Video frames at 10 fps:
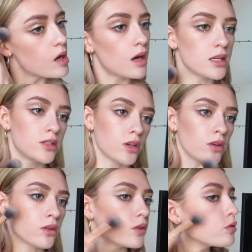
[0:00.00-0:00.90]
I
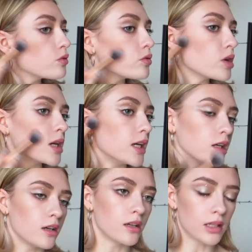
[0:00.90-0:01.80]
don't
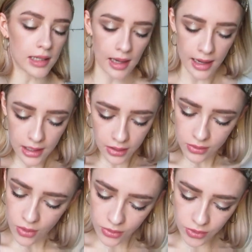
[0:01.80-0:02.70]
really like
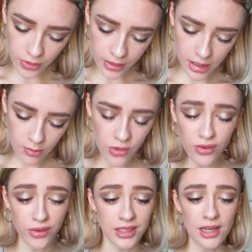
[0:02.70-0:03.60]
contouring anymore. In
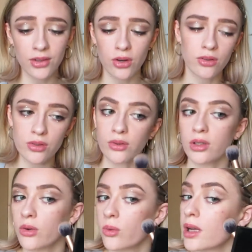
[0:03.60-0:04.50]
fact, I haven't contoured
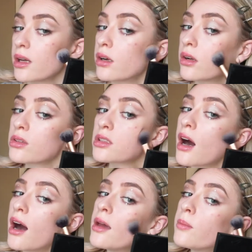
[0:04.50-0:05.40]
in quite a long
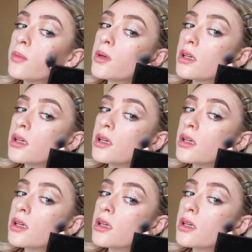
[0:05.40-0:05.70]
time,